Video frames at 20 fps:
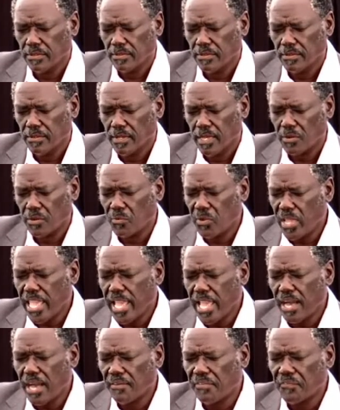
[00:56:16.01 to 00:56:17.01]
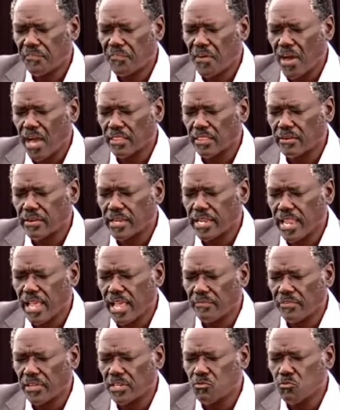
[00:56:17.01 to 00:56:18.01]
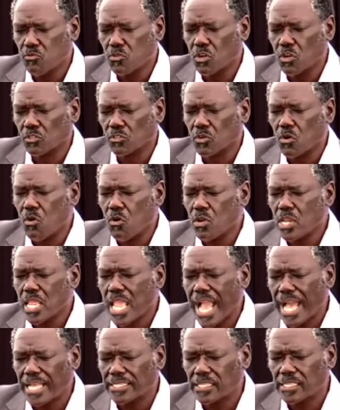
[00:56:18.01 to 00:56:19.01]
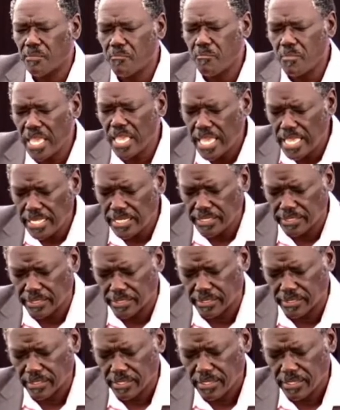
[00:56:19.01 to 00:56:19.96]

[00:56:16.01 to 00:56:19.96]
And we have a Father in heaven who not only has the means,